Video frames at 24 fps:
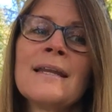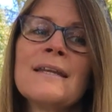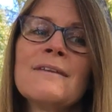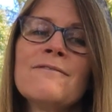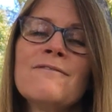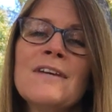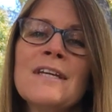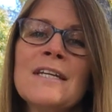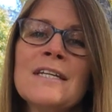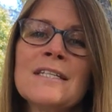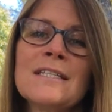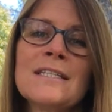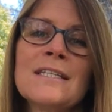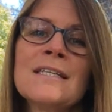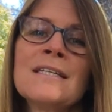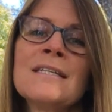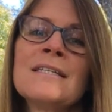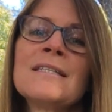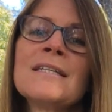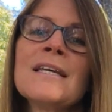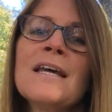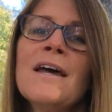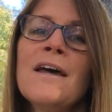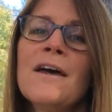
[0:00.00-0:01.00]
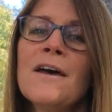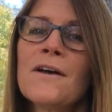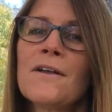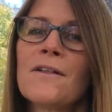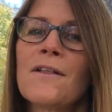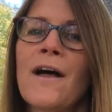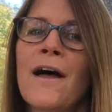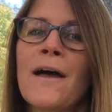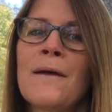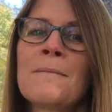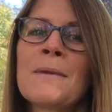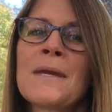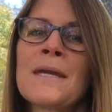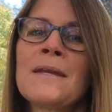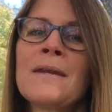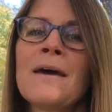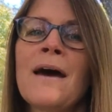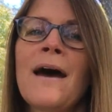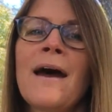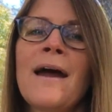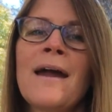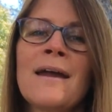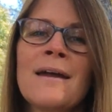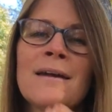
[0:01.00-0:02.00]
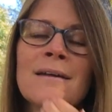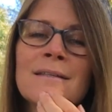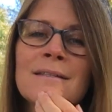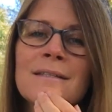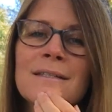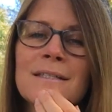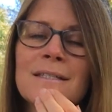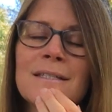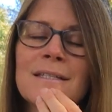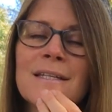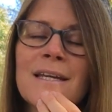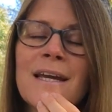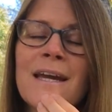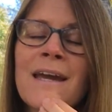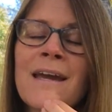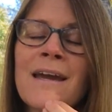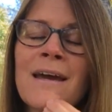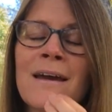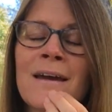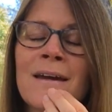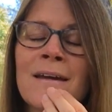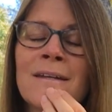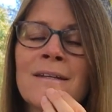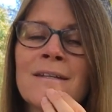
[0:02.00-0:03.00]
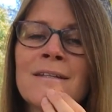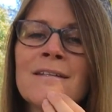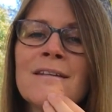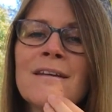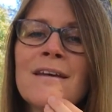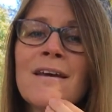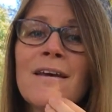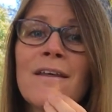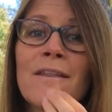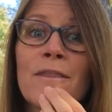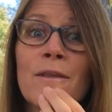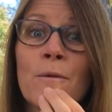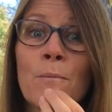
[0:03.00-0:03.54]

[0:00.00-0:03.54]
Venus is climbing highest and the